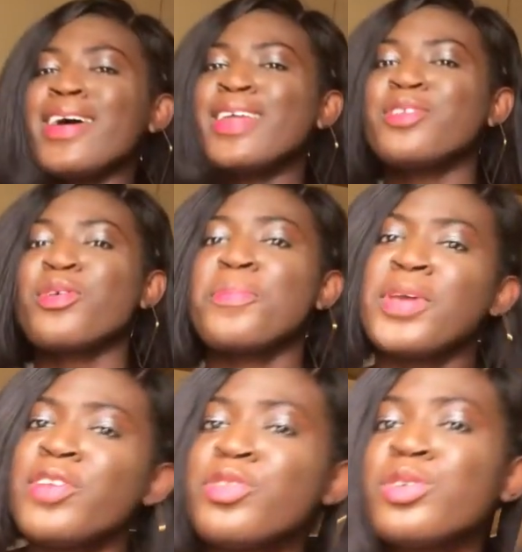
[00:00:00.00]
Hello,
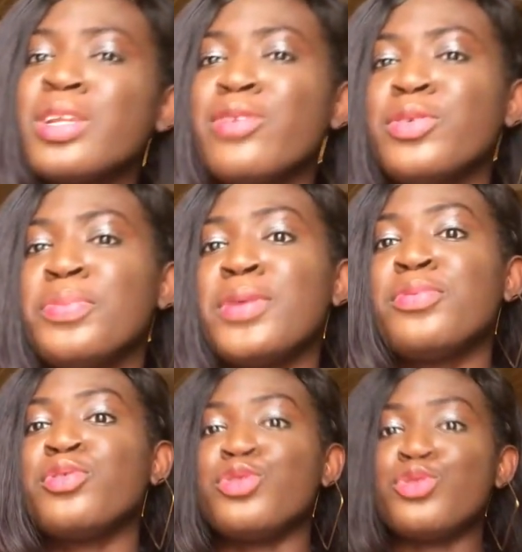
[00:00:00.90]
beautiful, good, lovely
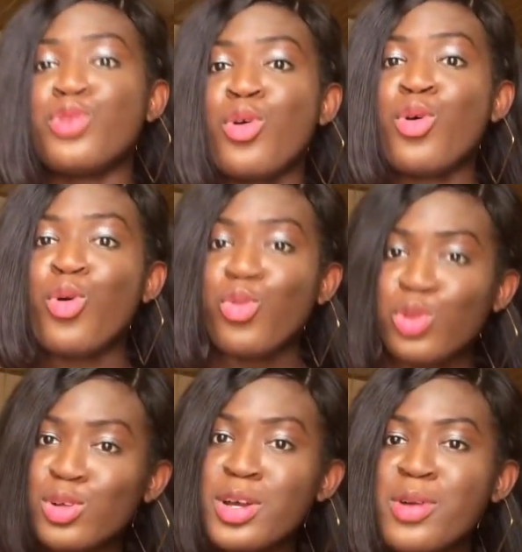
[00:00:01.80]
people. You are all
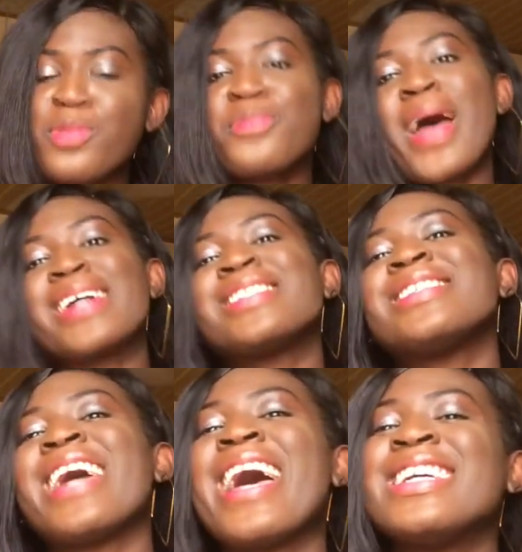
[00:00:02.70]
welcome back to
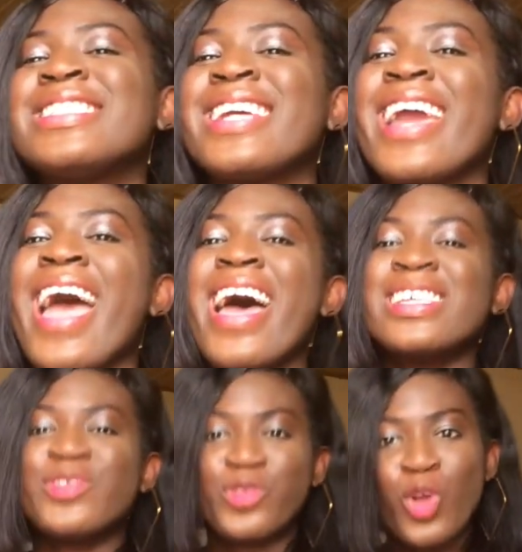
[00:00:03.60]
the SJS
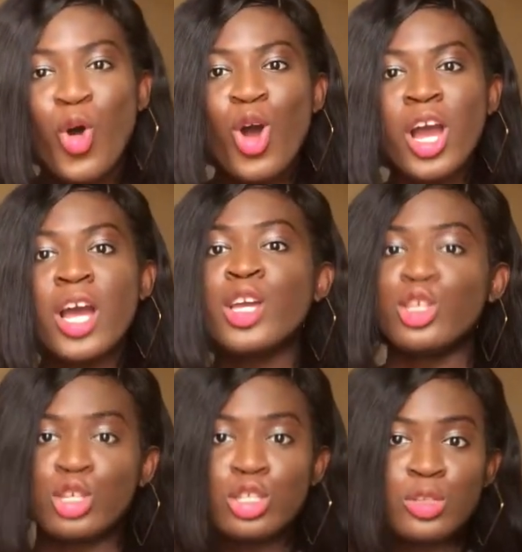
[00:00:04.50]
vlog
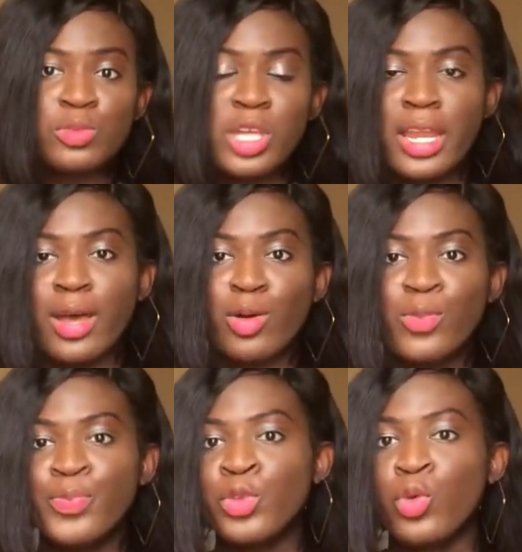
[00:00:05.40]
YouTube channel,
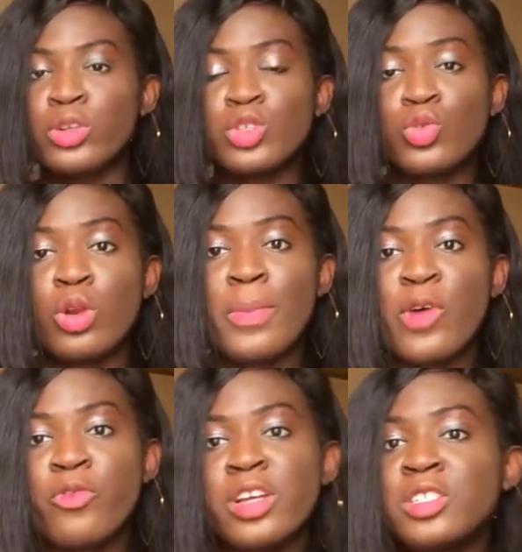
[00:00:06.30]
which is all
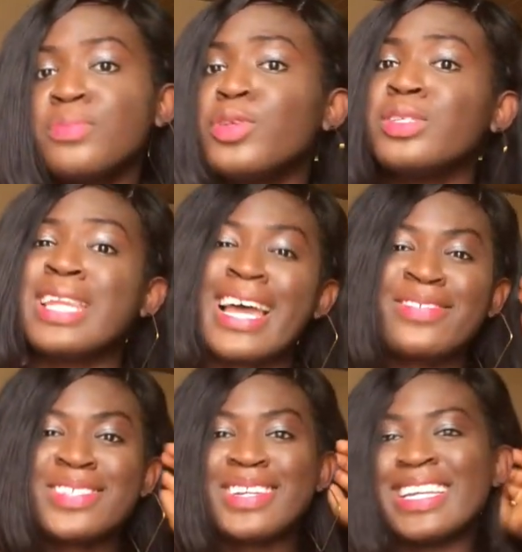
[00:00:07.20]
about fashion, beauty,
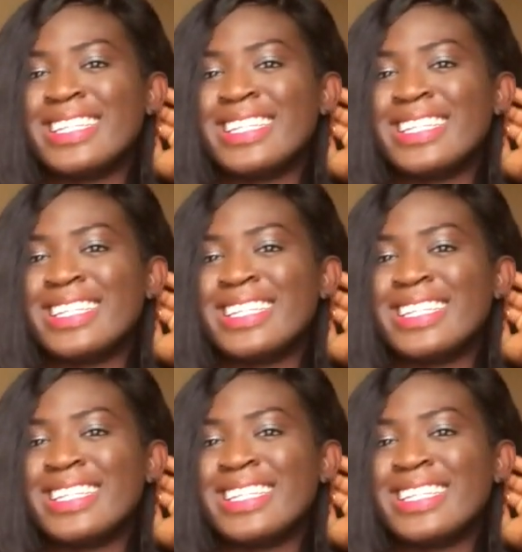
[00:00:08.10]
lifestyle, and